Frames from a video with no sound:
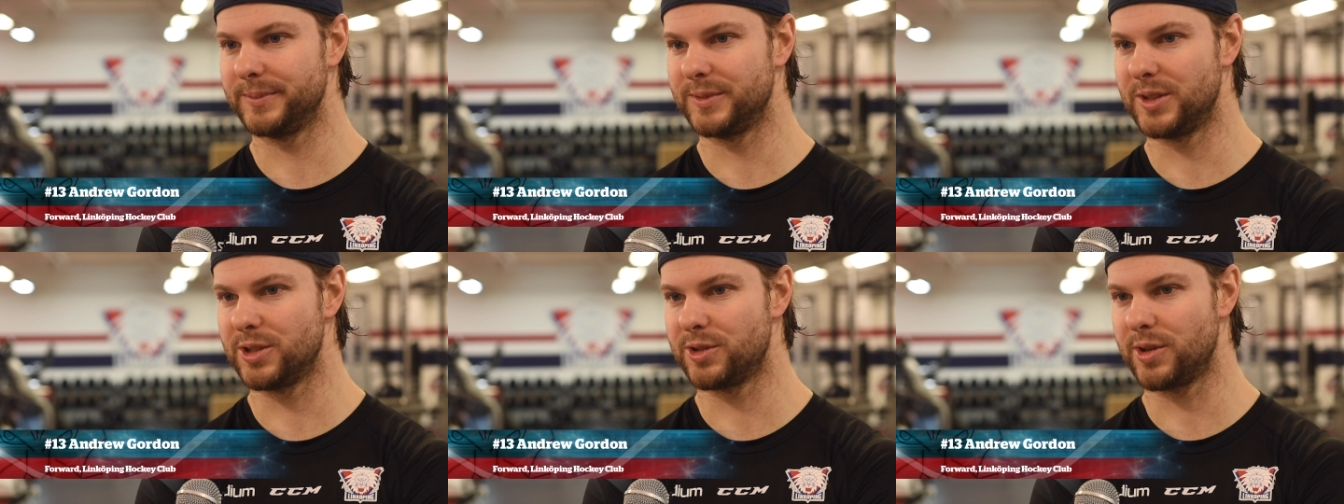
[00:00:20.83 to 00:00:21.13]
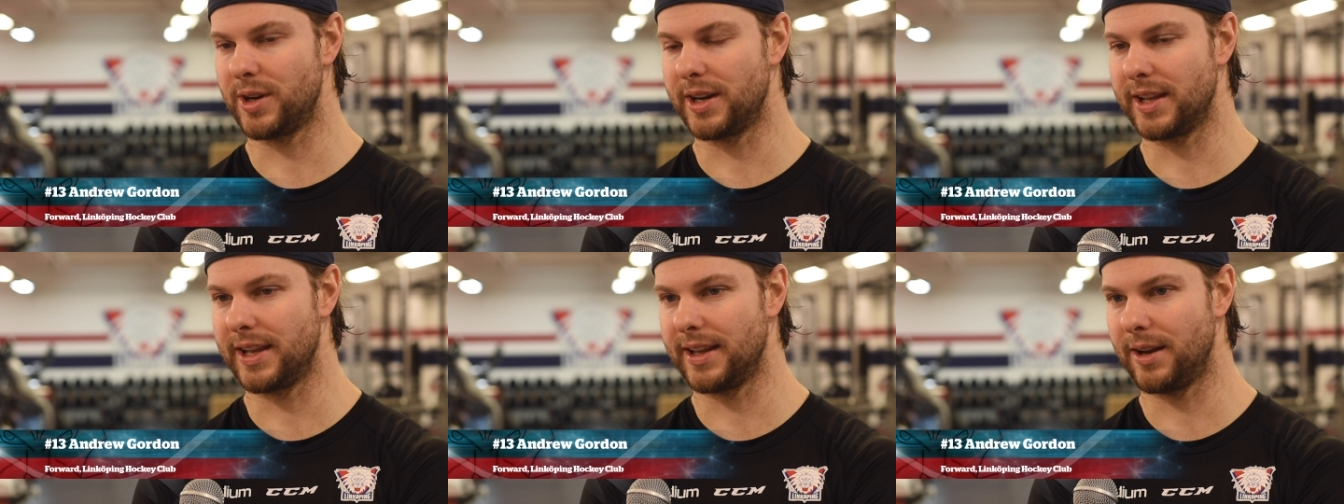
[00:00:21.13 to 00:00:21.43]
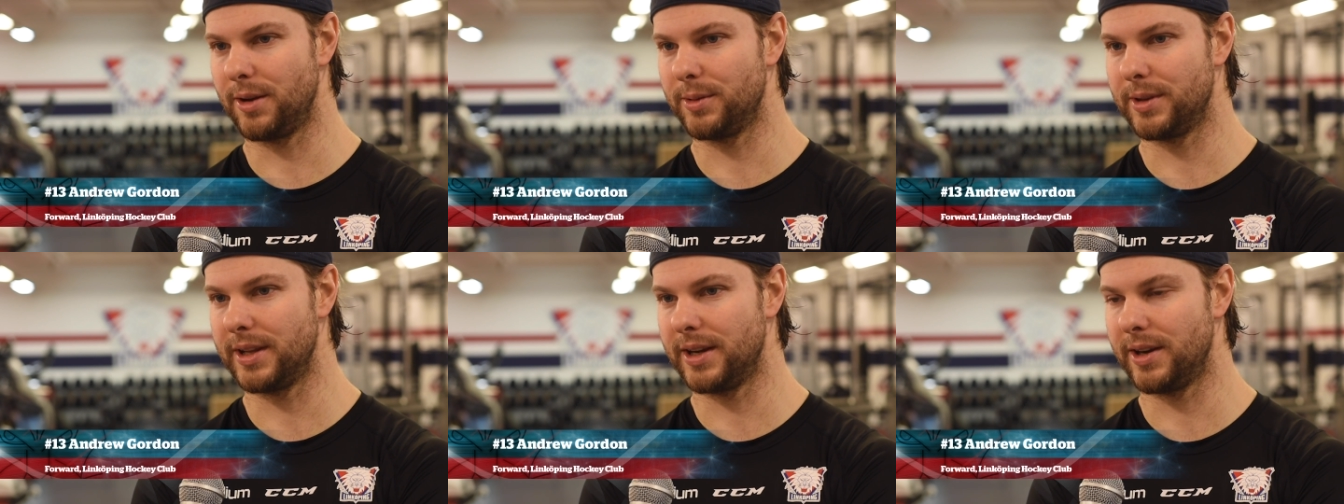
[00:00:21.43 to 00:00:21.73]
just try to get
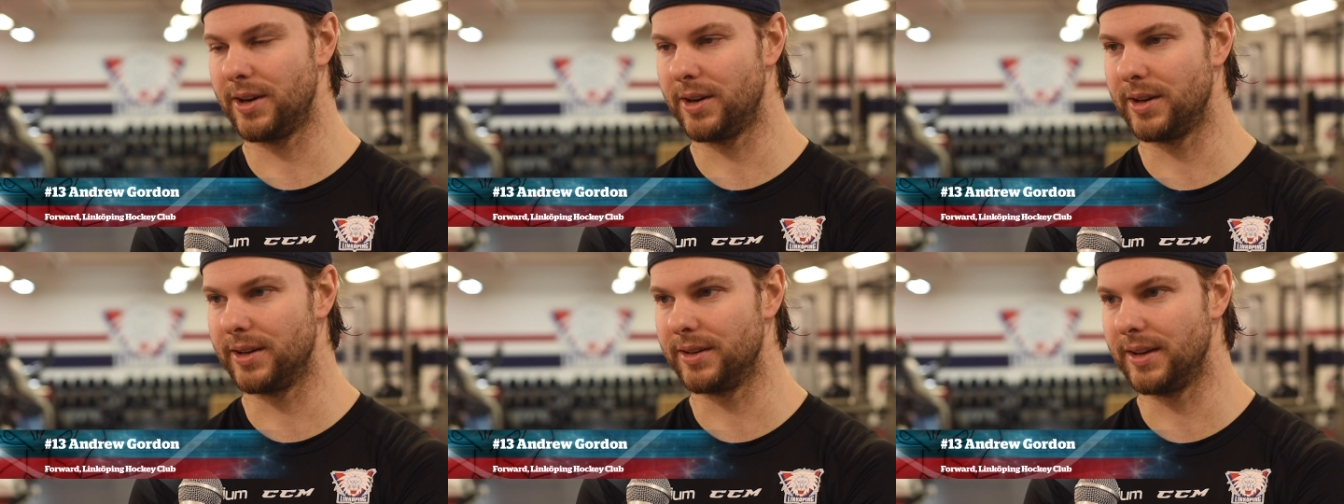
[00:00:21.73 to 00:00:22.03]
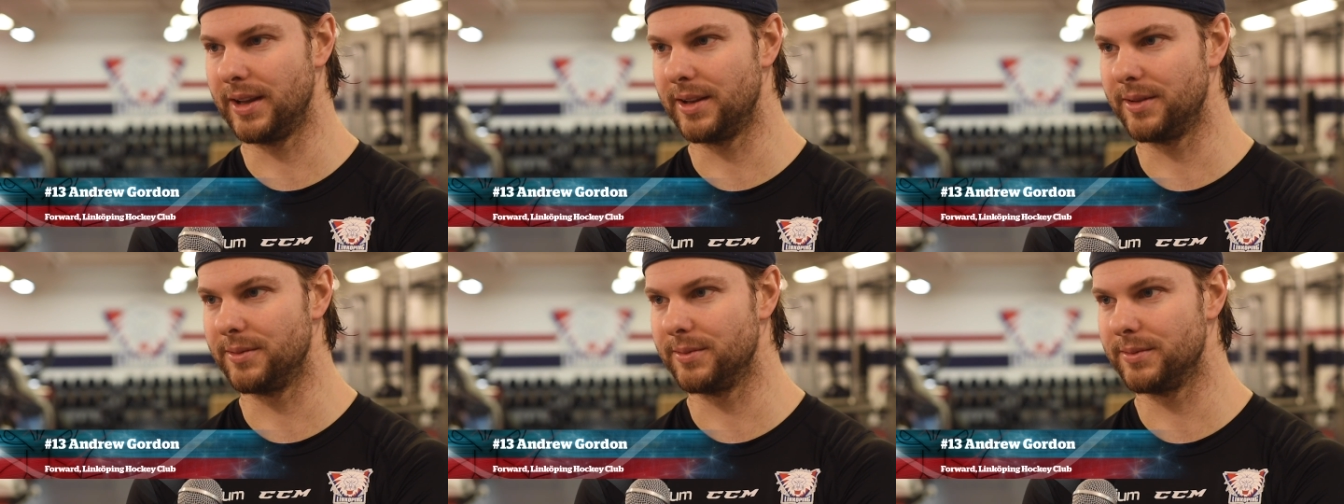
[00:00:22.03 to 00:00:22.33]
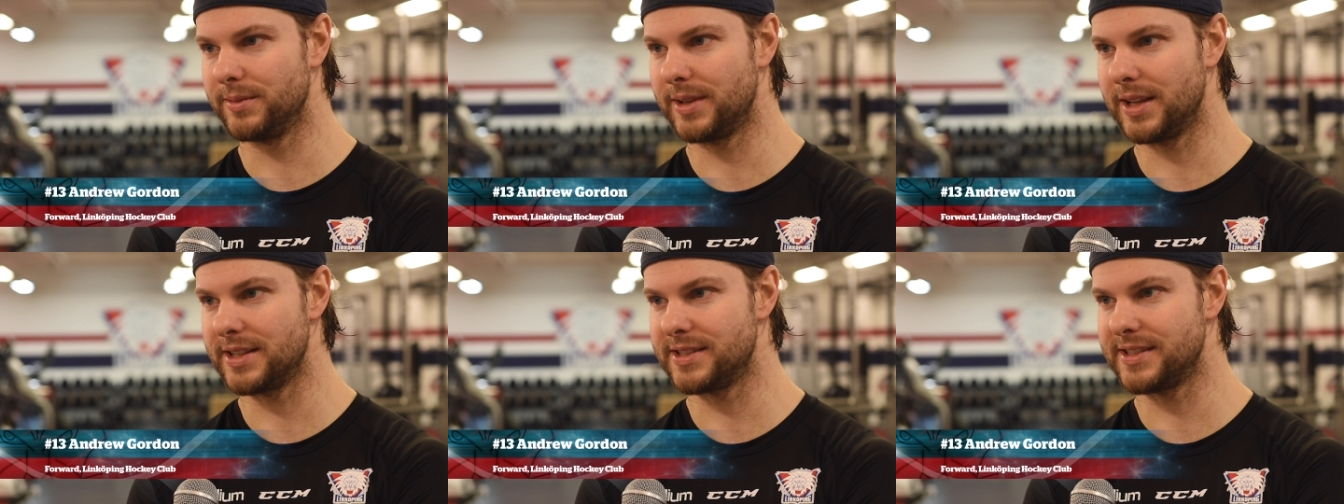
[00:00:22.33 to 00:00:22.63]
out there and,
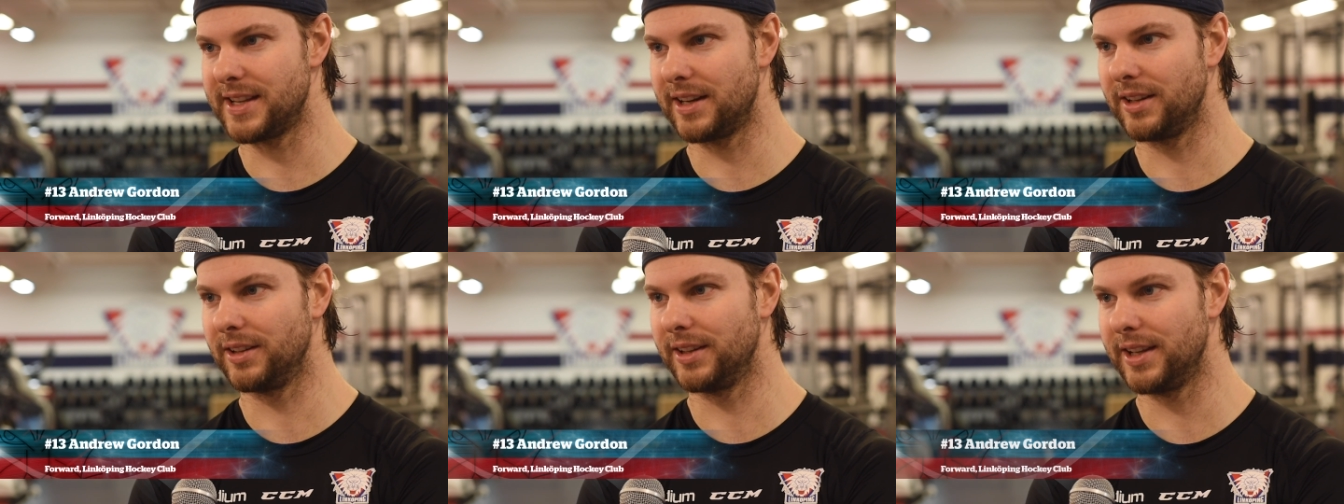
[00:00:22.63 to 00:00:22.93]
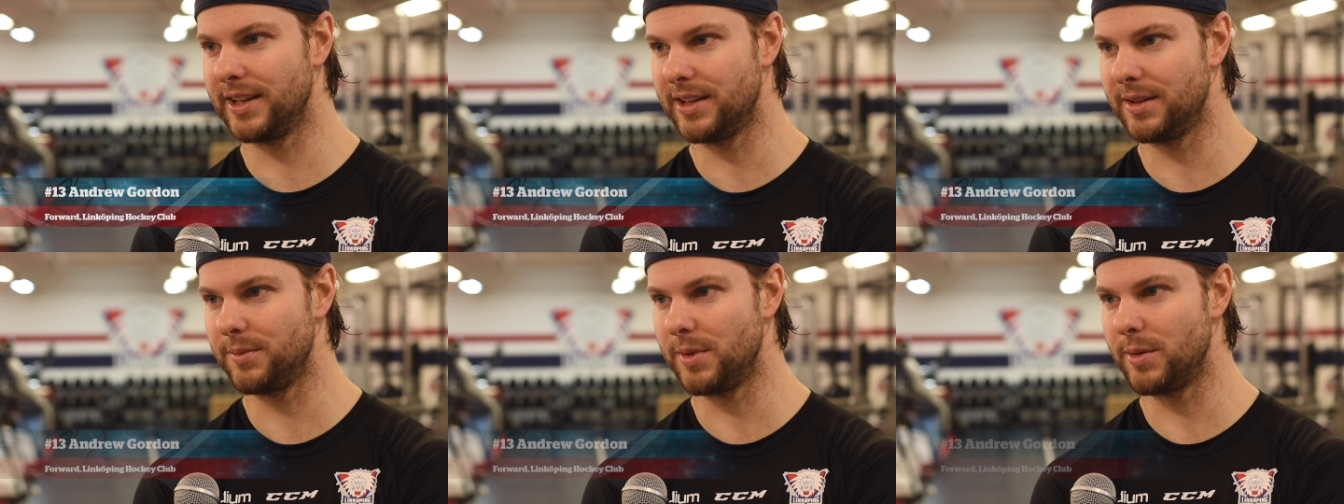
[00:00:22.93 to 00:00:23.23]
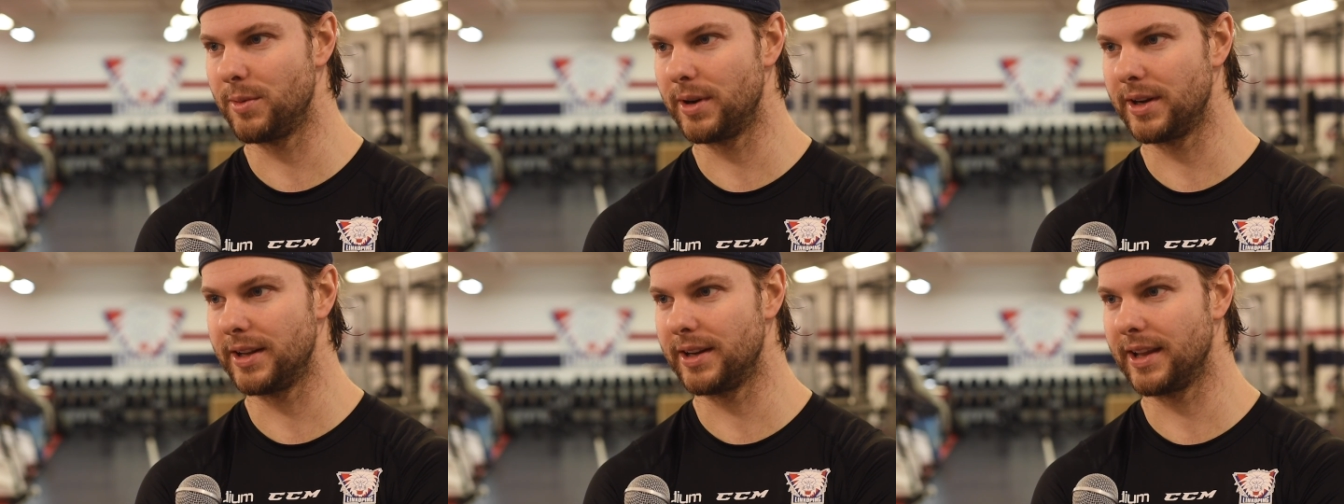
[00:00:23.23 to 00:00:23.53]
and, get settled in and
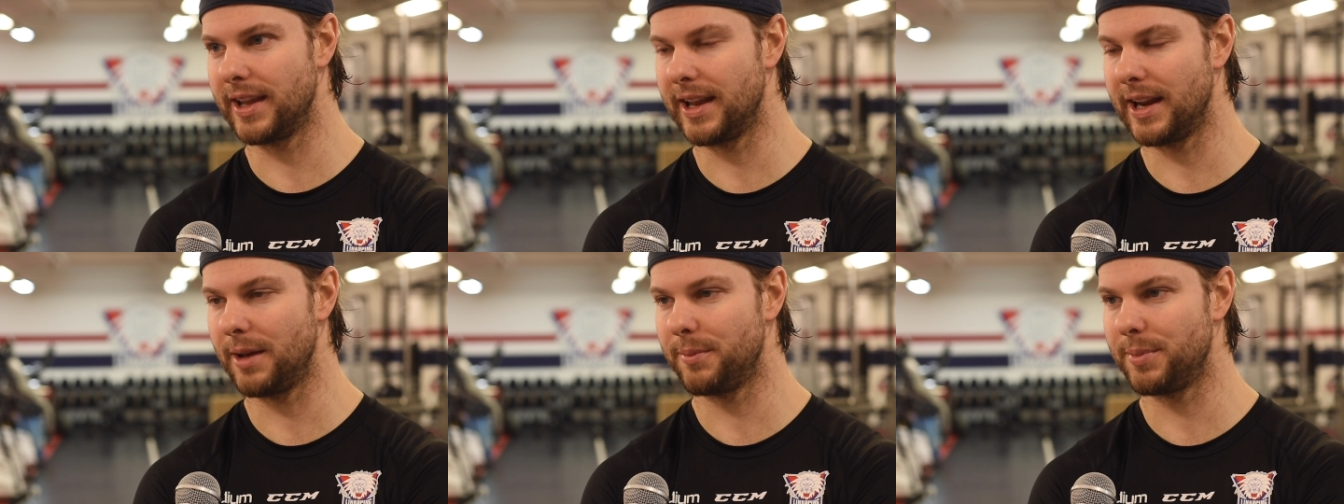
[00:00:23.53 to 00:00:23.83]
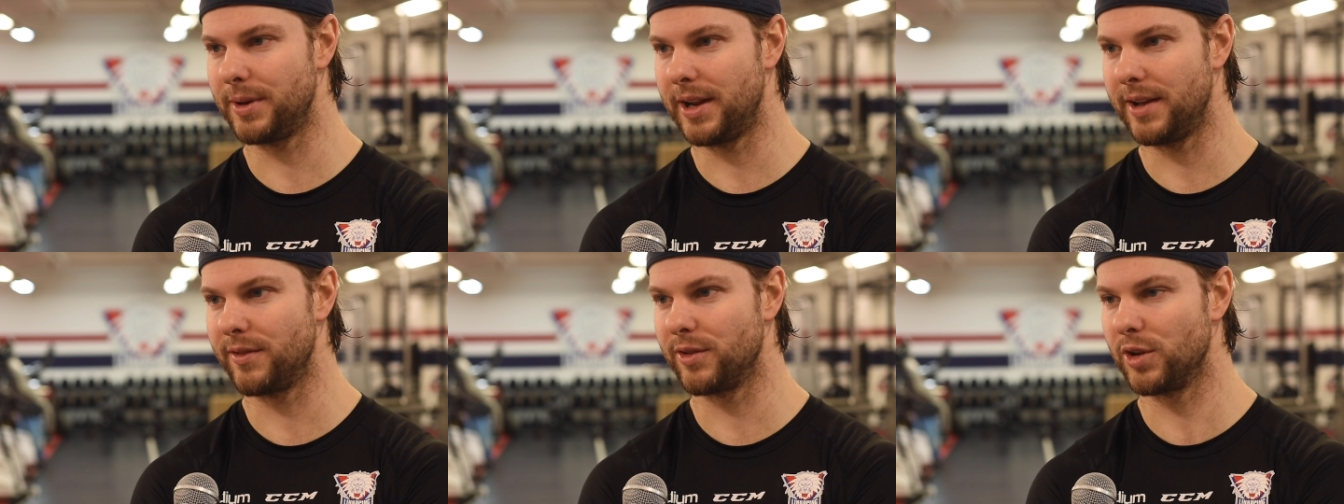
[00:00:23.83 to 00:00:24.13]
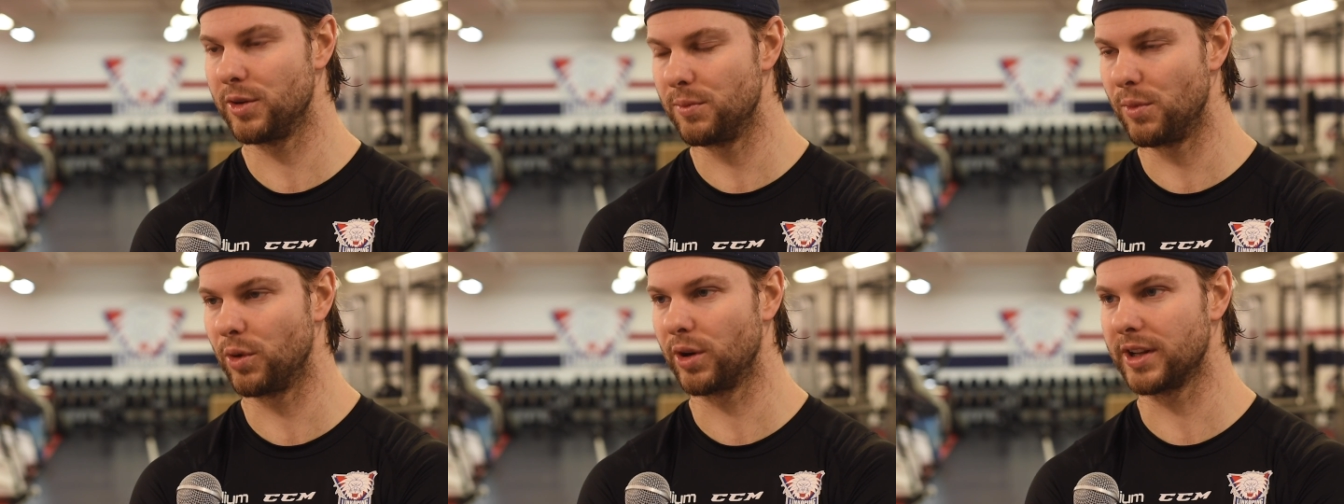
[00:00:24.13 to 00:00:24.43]
be ready to get up and have a
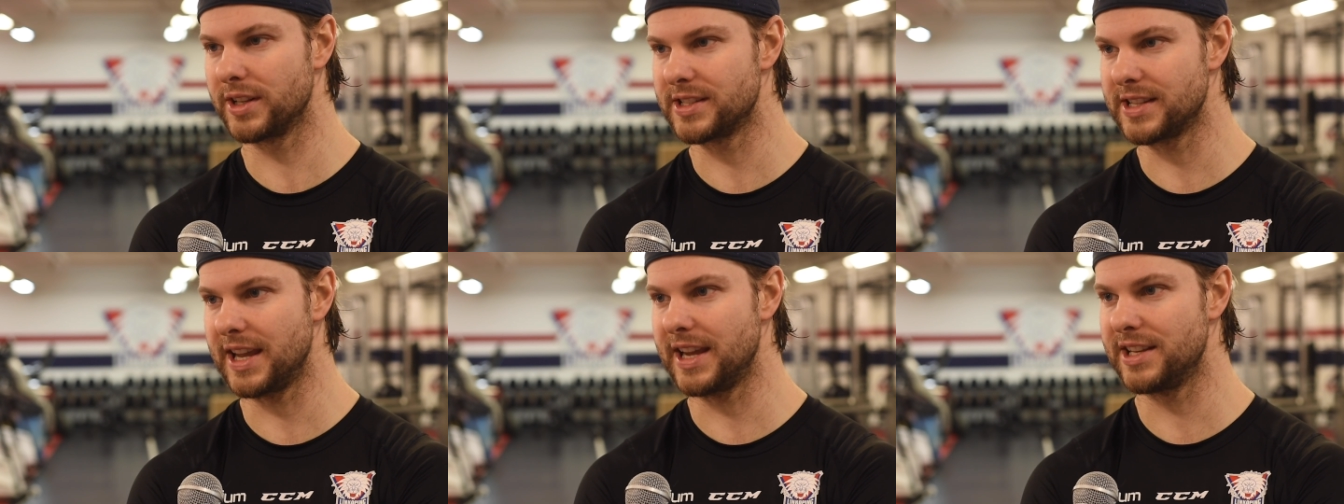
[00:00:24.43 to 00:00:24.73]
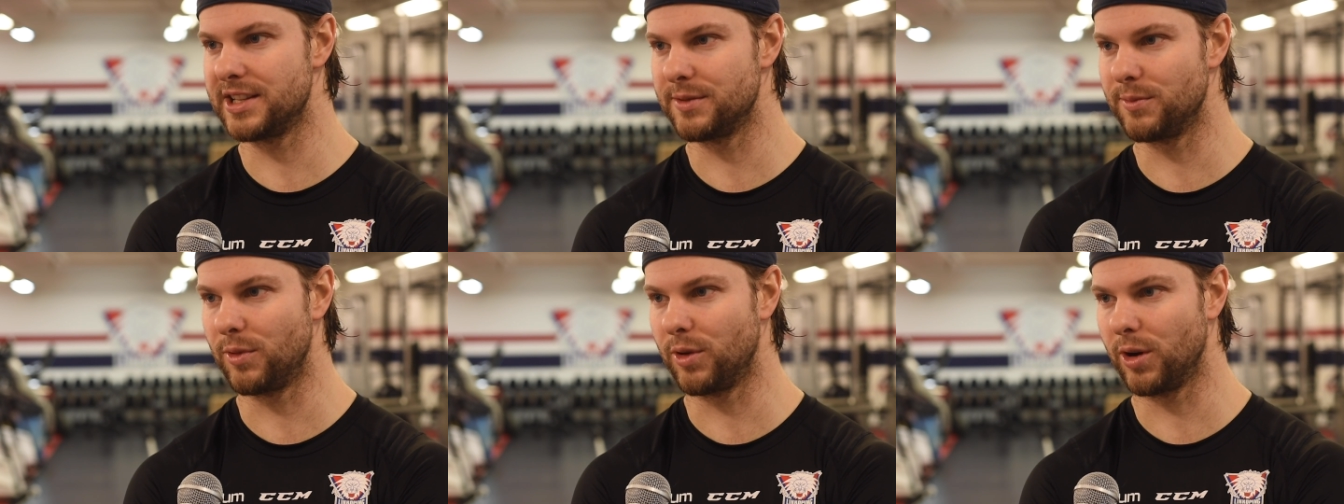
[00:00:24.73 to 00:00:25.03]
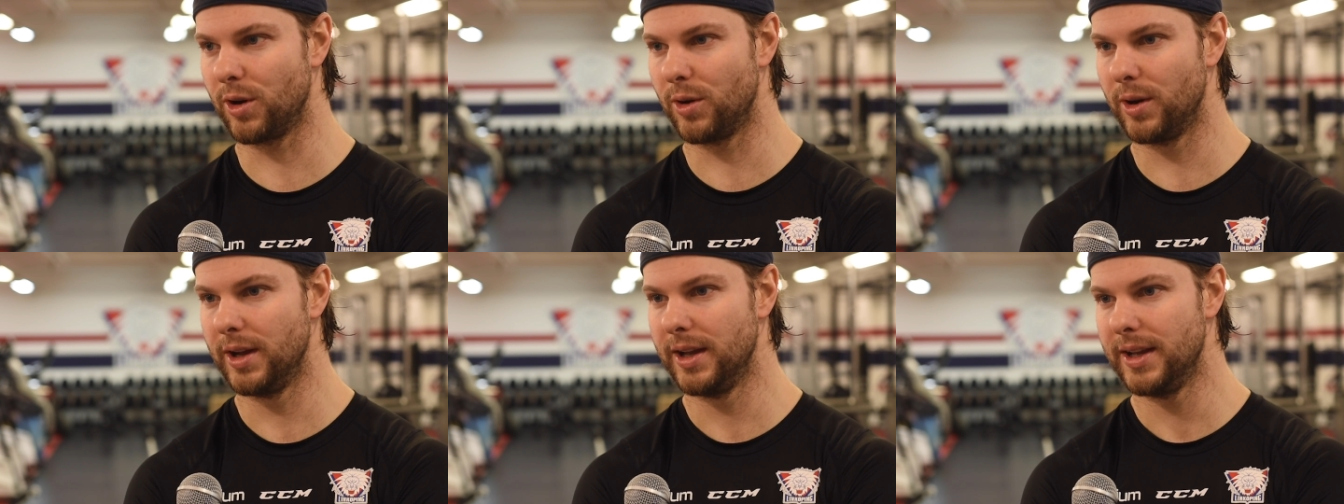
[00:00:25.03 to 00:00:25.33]
good morning skate
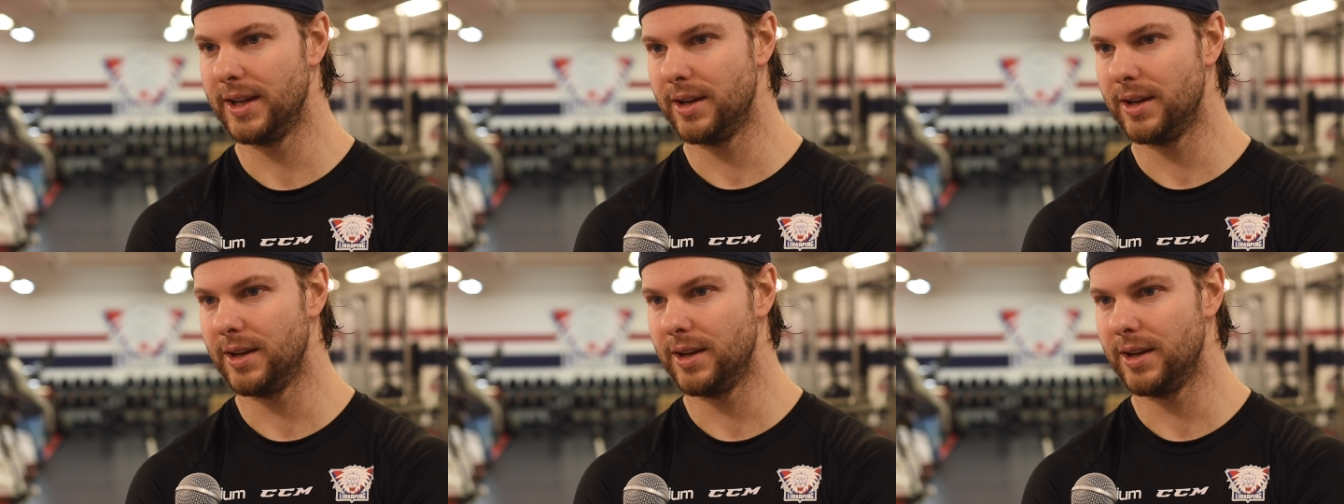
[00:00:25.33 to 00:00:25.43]
tomorrow.